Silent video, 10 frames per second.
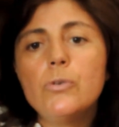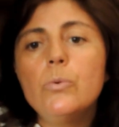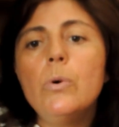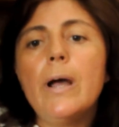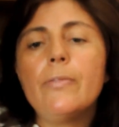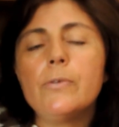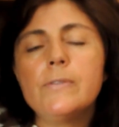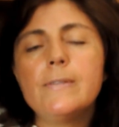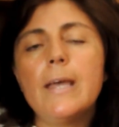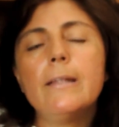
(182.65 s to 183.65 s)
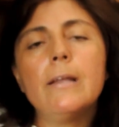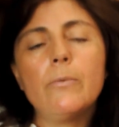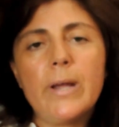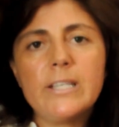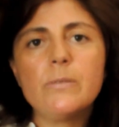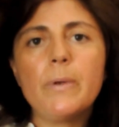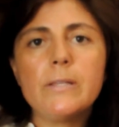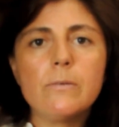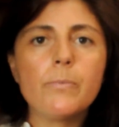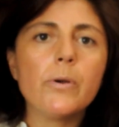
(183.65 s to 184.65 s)
to understand a
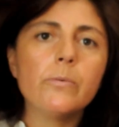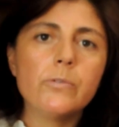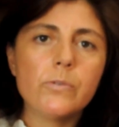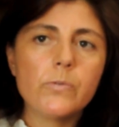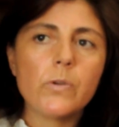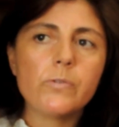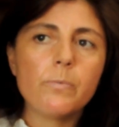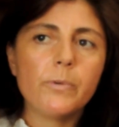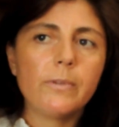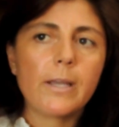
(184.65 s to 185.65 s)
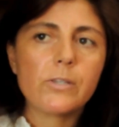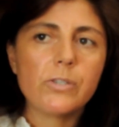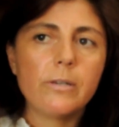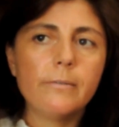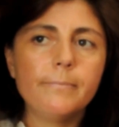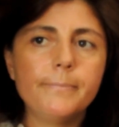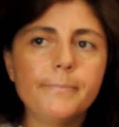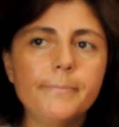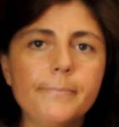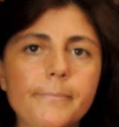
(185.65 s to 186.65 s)
rights-based approach to social protection.
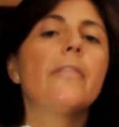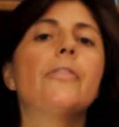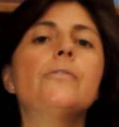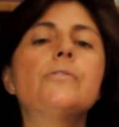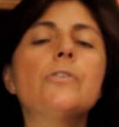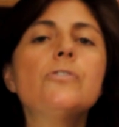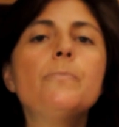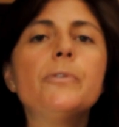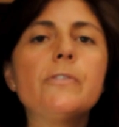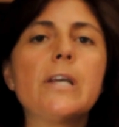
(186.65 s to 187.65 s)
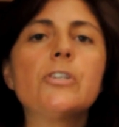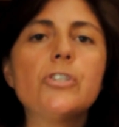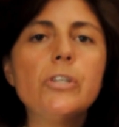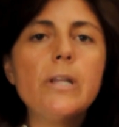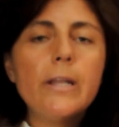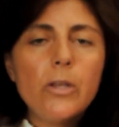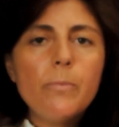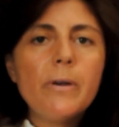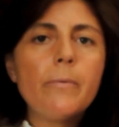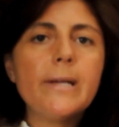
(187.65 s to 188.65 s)
The Social Protection and
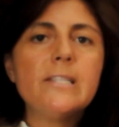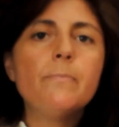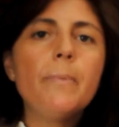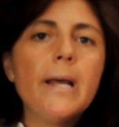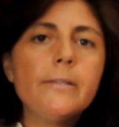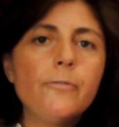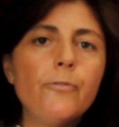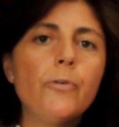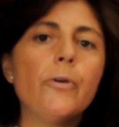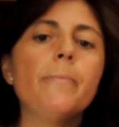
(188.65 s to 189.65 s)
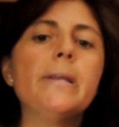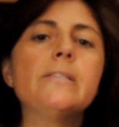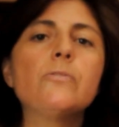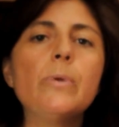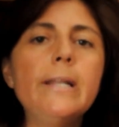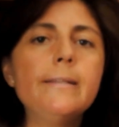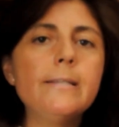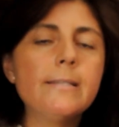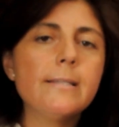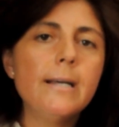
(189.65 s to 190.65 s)
Human Rights Platform is really
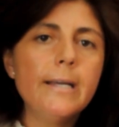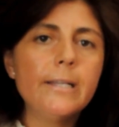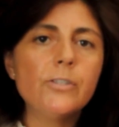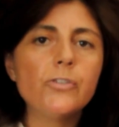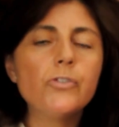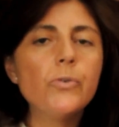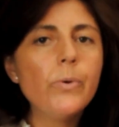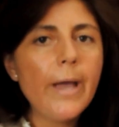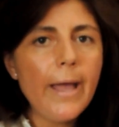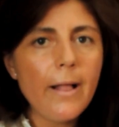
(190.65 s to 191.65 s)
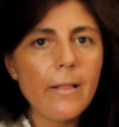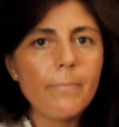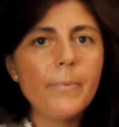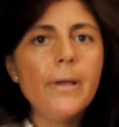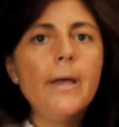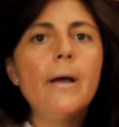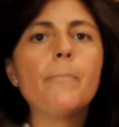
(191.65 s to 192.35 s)
designed to help